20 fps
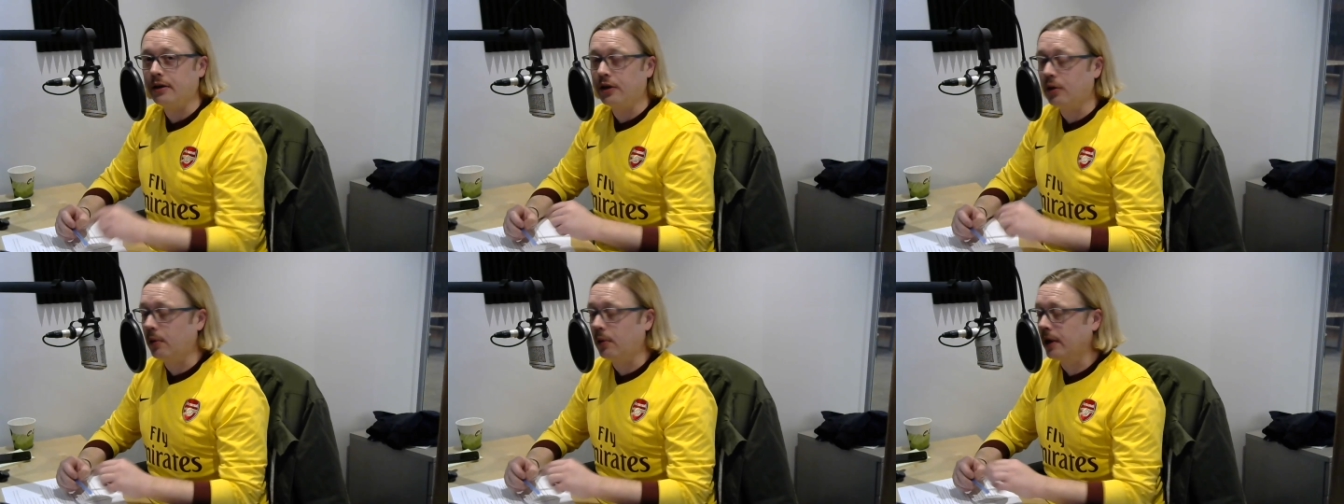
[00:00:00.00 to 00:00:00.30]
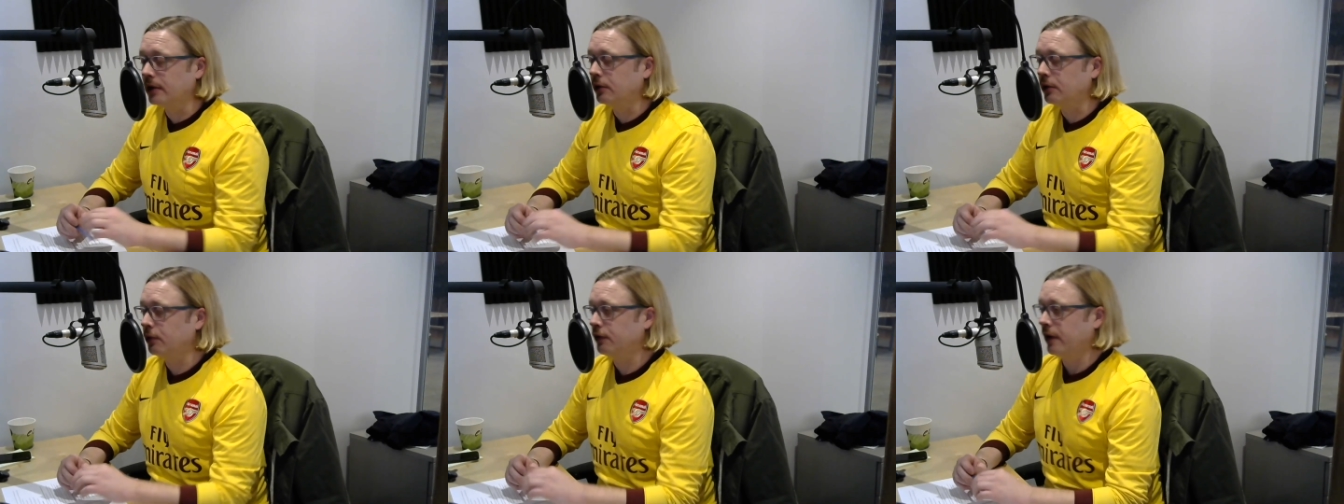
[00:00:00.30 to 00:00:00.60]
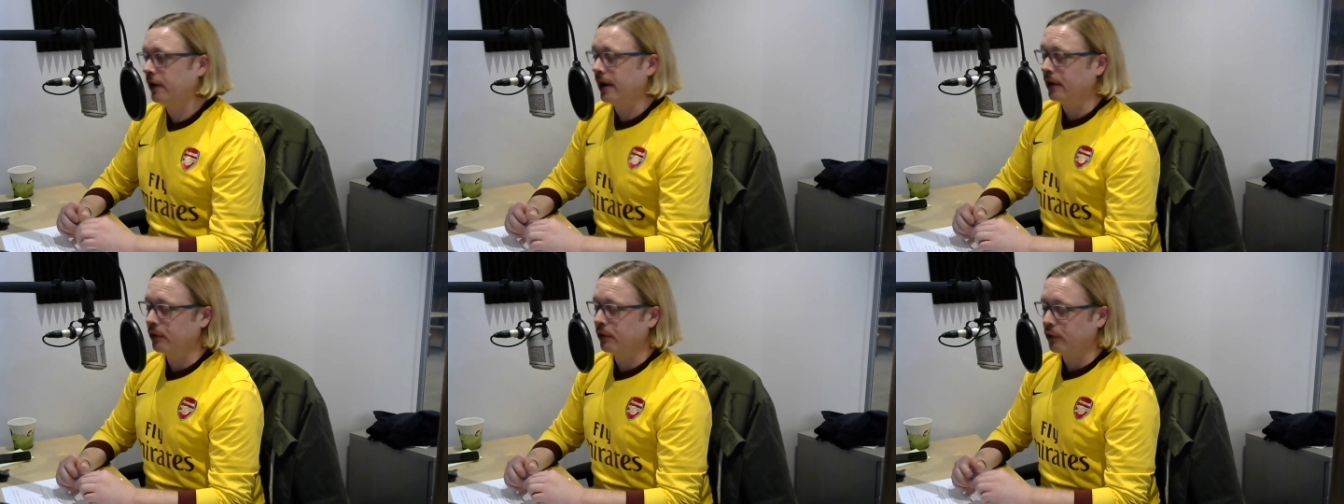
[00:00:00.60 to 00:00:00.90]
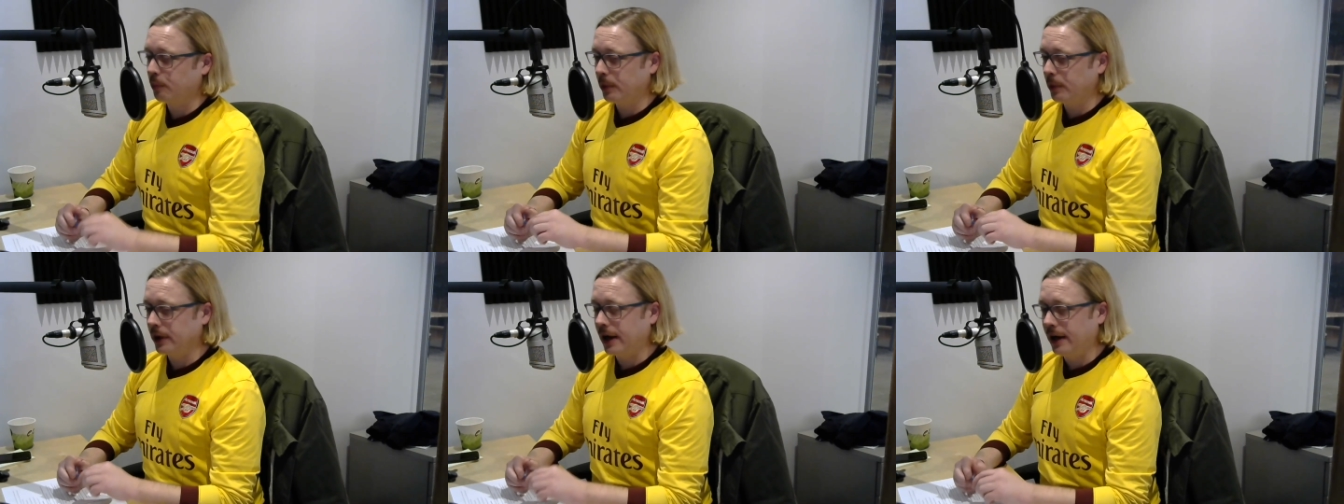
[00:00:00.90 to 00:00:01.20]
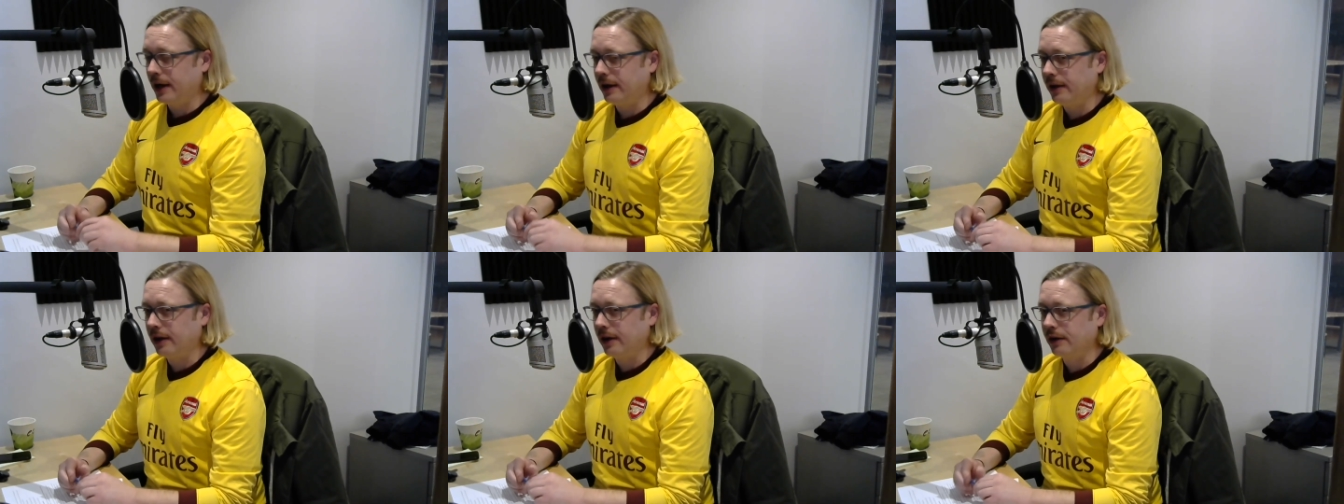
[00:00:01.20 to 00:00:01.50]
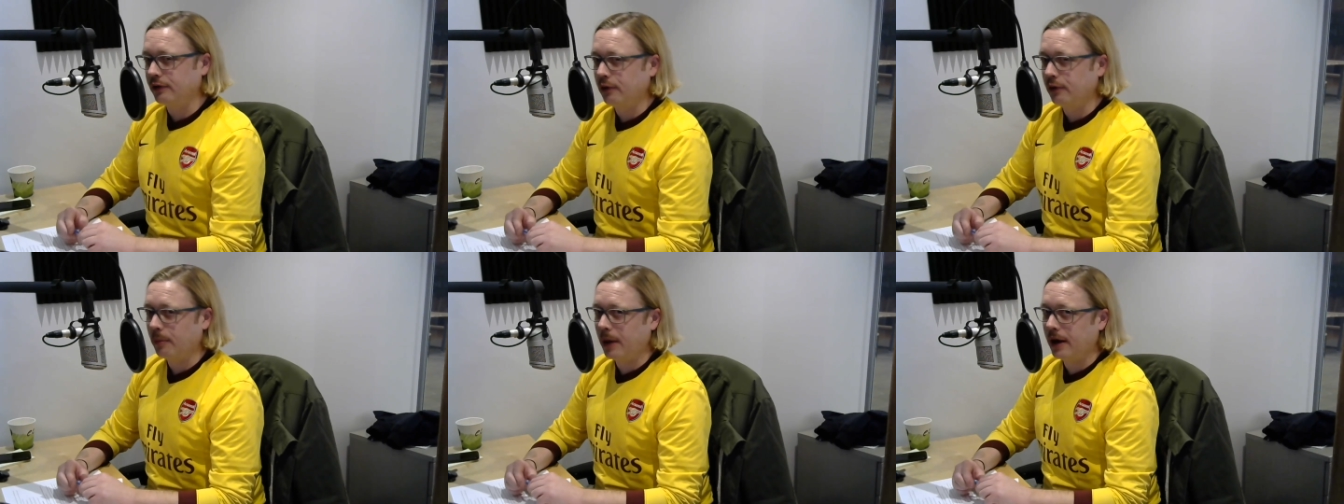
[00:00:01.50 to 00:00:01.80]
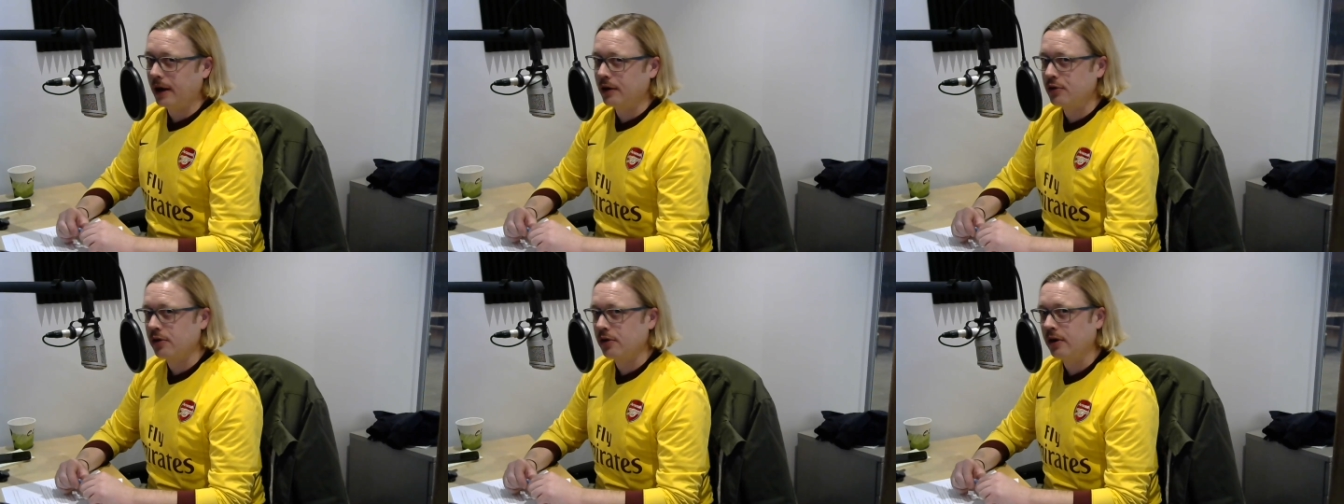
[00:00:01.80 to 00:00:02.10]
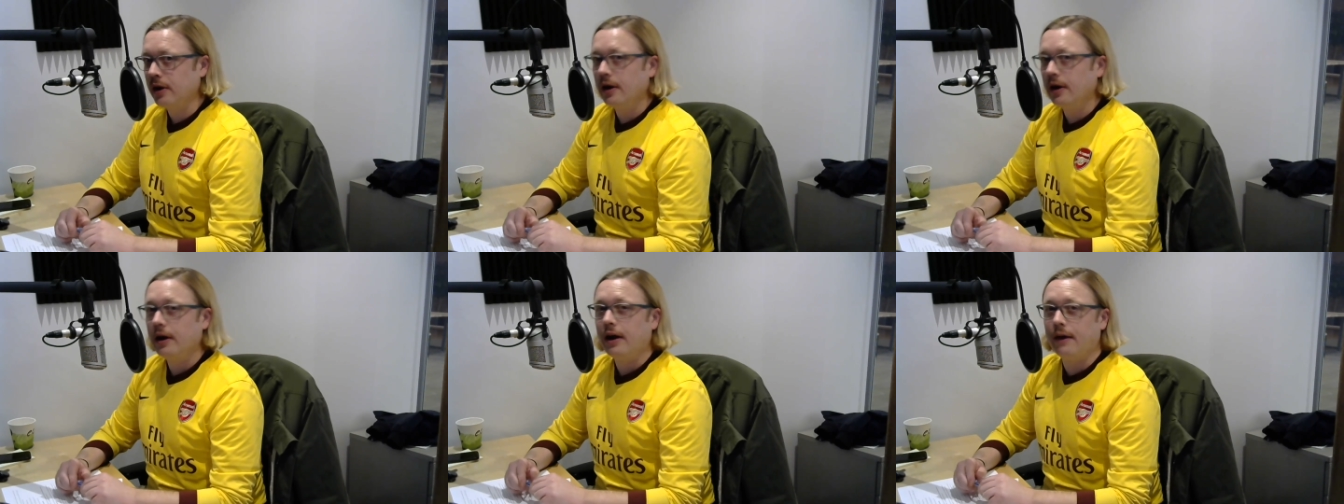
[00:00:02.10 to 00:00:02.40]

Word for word: you know what, Luciano Spalletti, the Inter manager,